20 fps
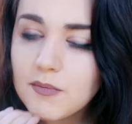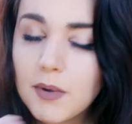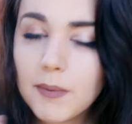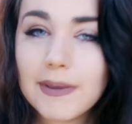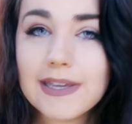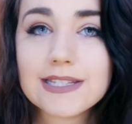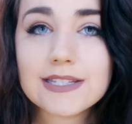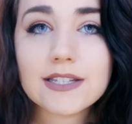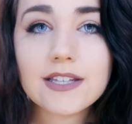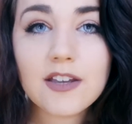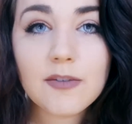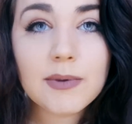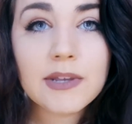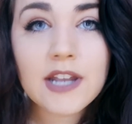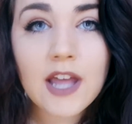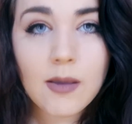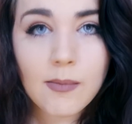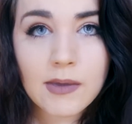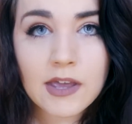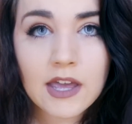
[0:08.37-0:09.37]
But basically I've
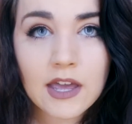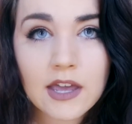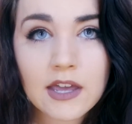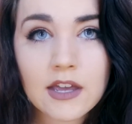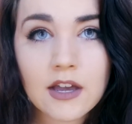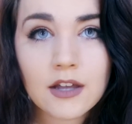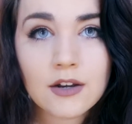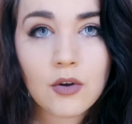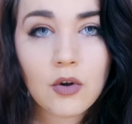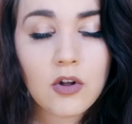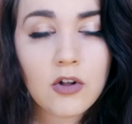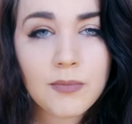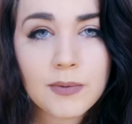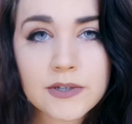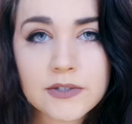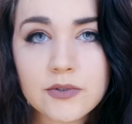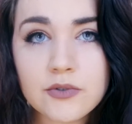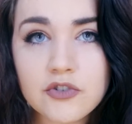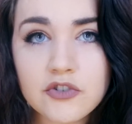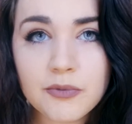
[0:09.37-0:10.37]
been MIA on all of my
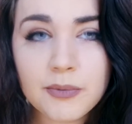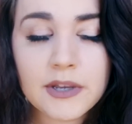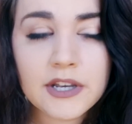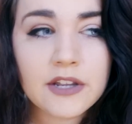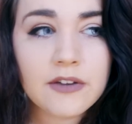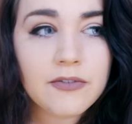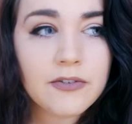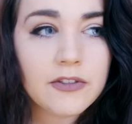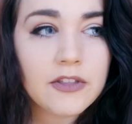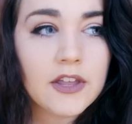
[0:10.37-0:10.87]
social media for